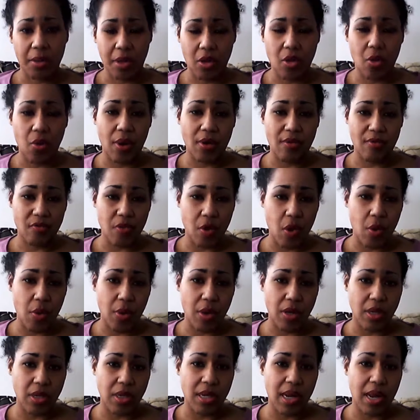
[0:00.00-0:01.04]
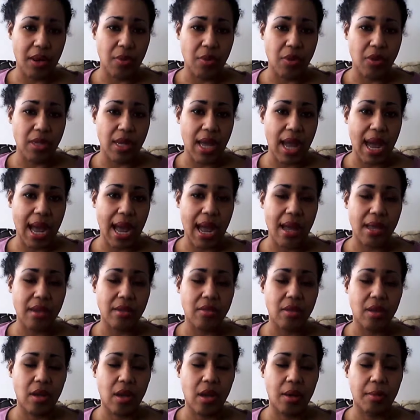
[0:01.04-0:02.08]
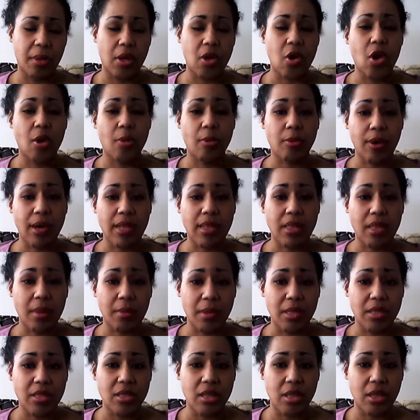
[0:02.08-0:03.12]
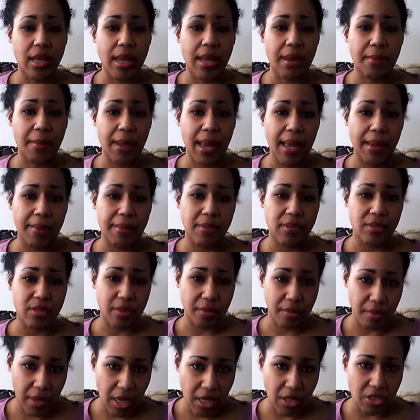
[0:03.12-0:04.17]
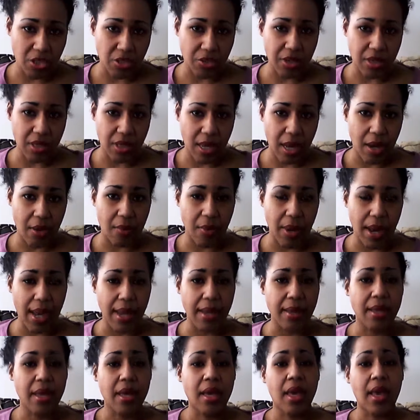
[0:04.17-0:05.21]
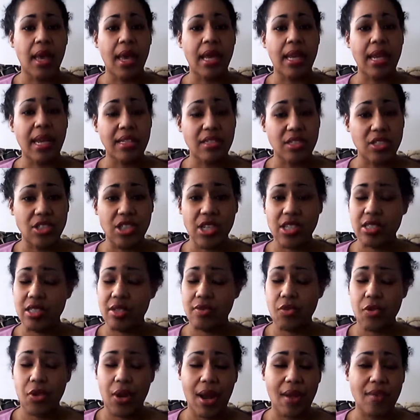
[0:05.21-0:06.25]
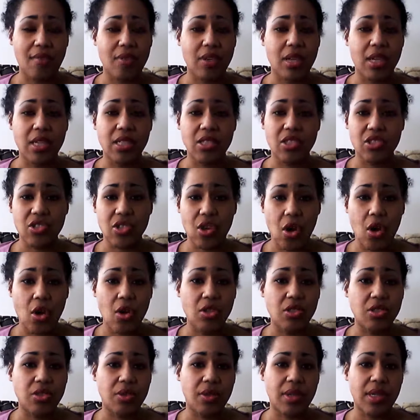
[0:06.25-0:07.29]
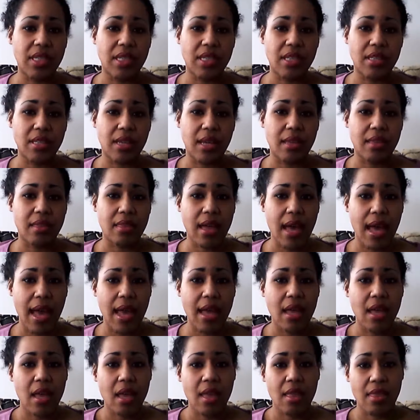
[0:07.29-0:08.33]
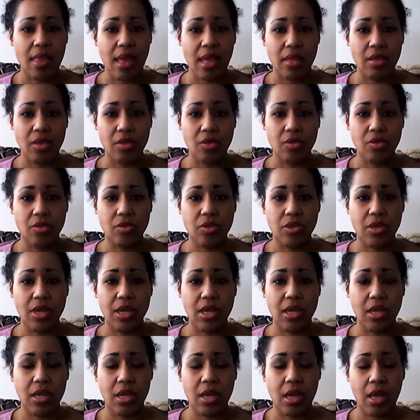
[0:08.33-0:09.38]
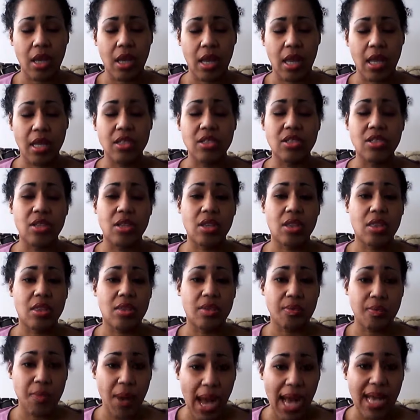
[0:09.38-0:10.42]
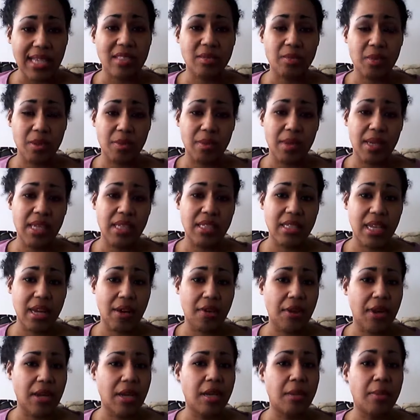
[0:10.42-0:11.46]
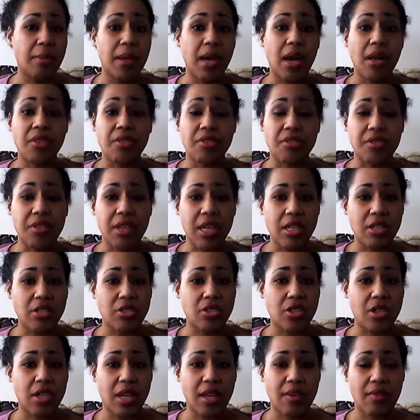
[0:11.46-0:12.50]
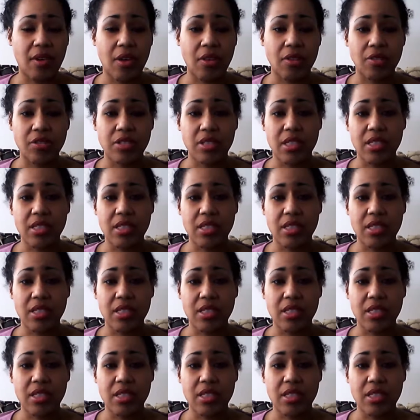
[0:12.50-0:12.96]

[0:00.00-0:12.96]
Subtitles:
and going forward. And I will not incorporate them until I am able to measure it that way. And I suggest, if you're having any stalls or anything like that, that you look into possibly being dairy. It could be other things. You could have other